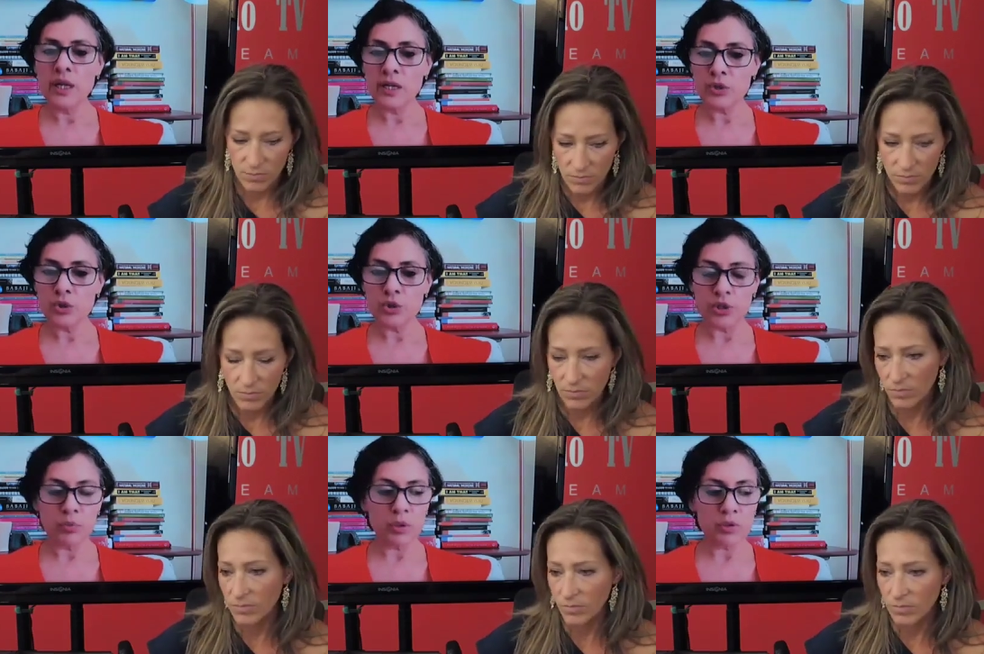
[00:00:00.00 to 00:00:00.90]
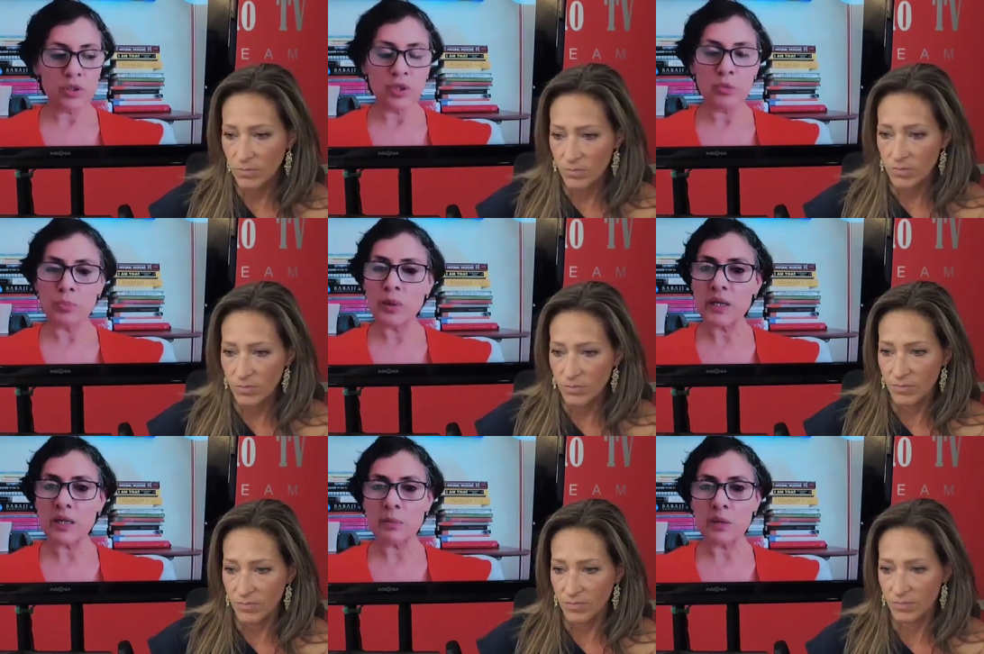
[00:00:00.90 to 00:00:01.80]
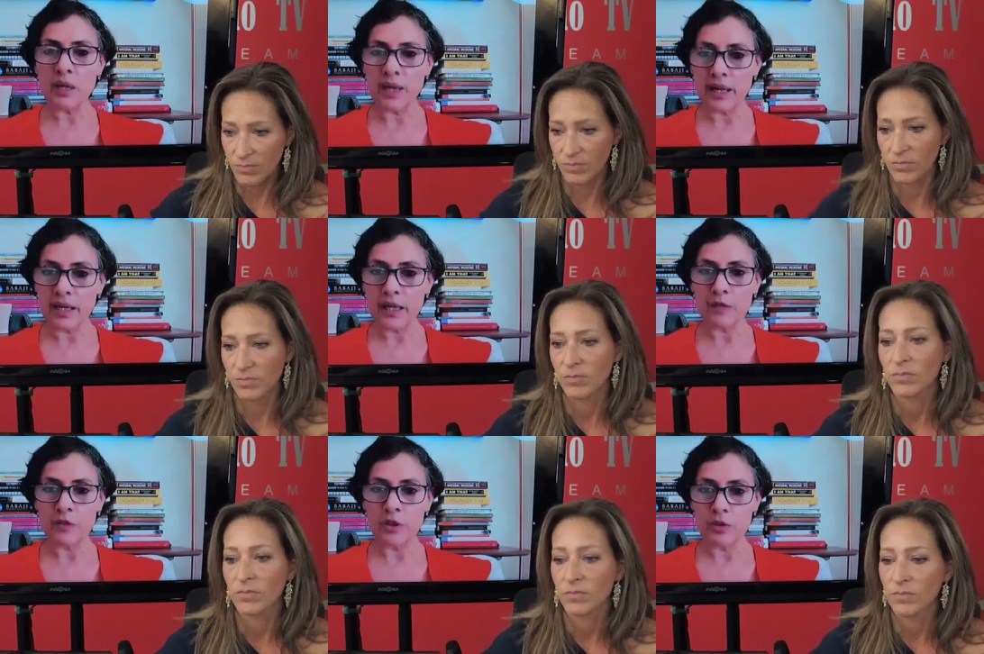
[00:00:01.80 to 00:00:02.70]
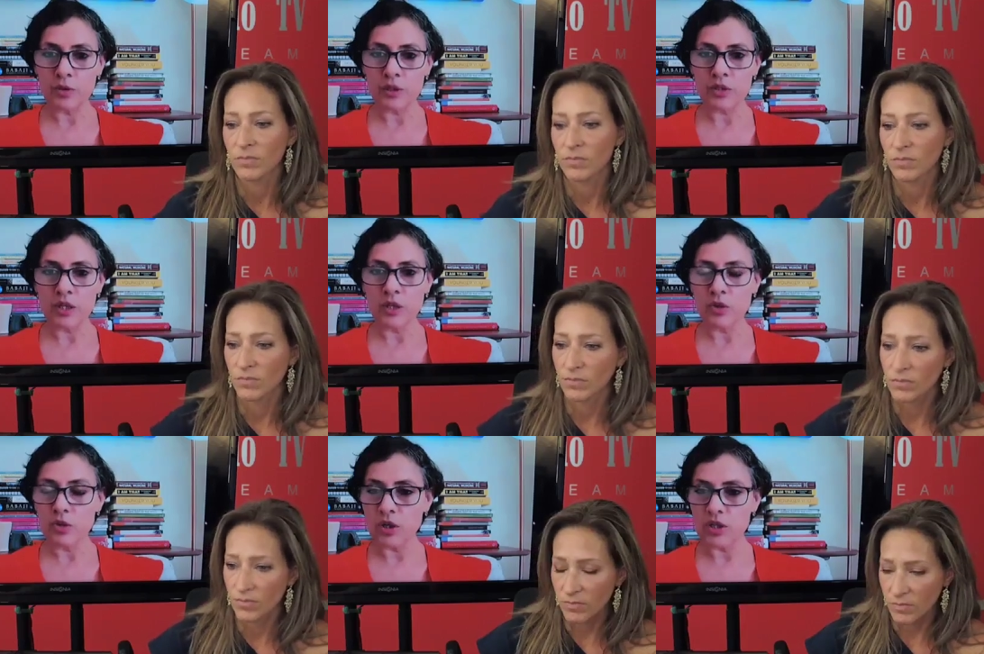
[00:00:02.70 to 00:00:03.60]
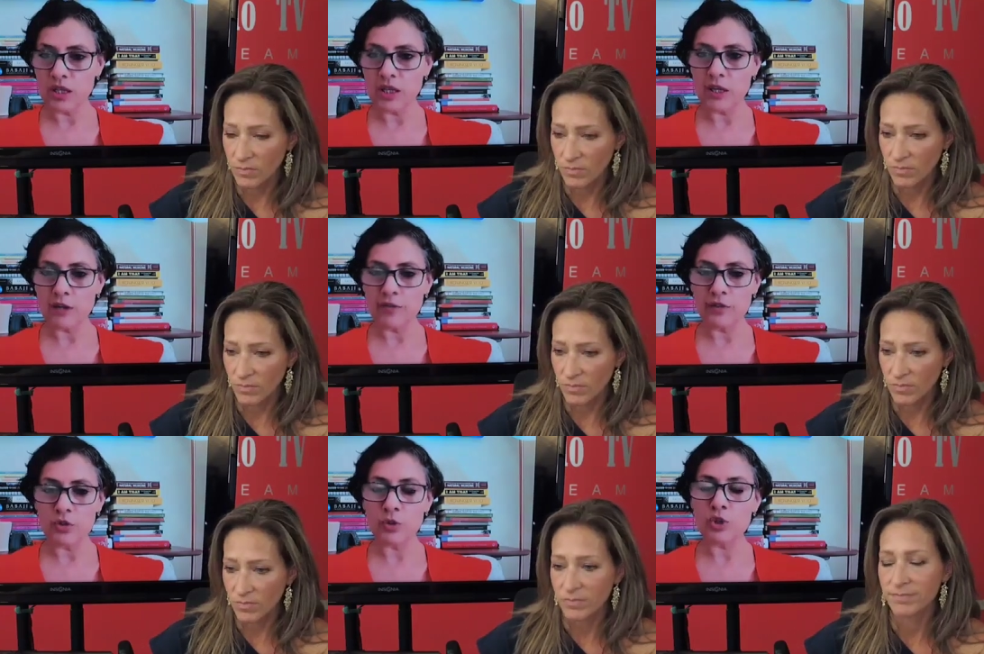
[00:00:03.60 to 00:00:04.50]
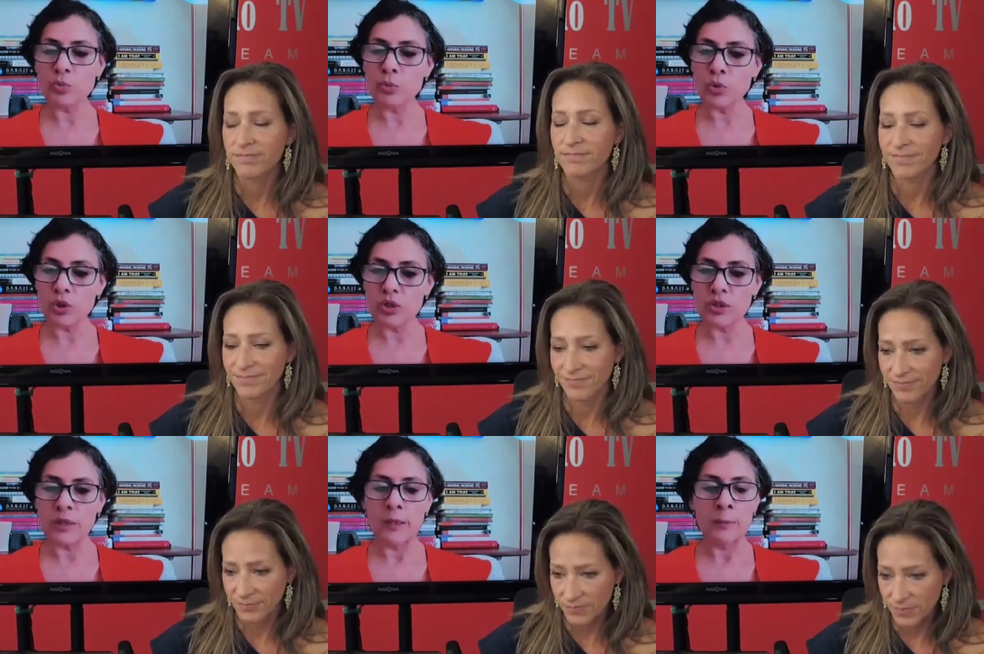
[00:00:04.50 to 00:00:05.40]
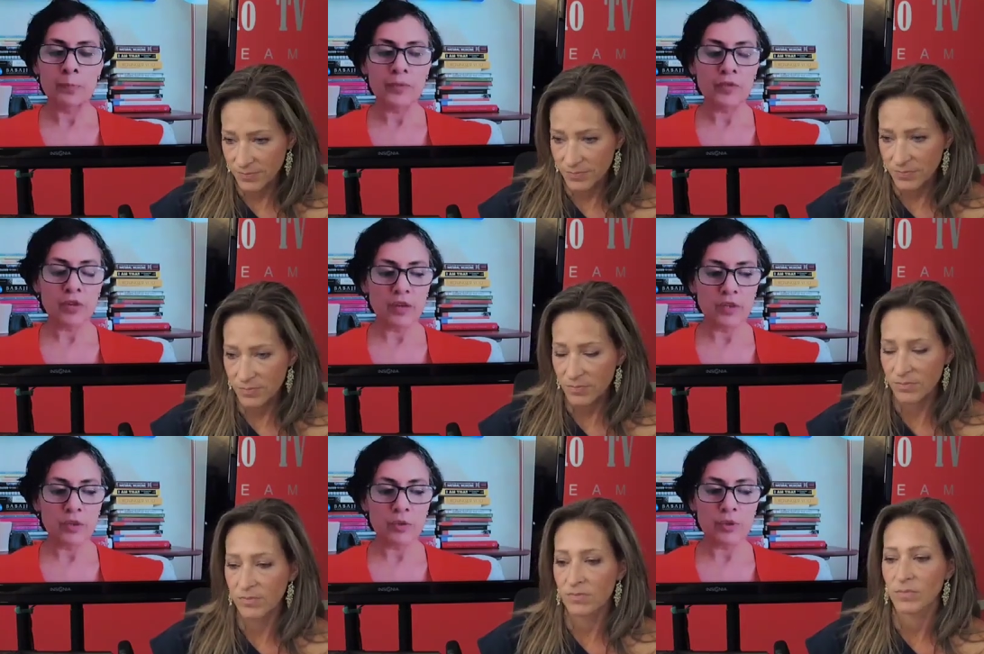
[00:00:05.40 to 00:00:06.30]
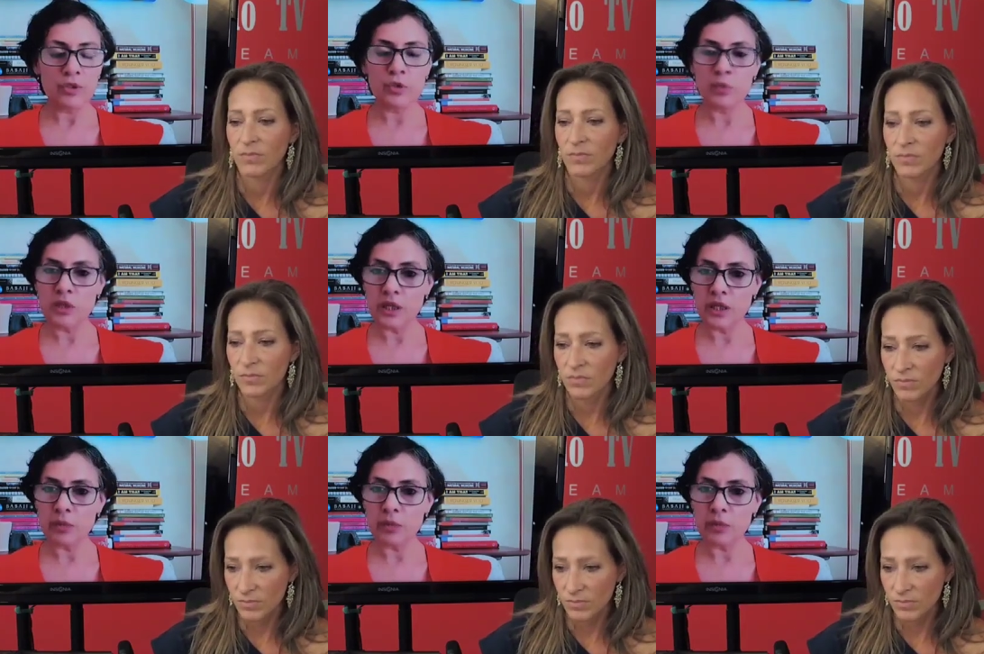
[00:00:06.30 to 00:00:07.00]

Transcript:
Speaker 1: estrogen, because then you're building up the lining of the uterus and now you're not taking care of it. So it's important if you have a uterus to be taking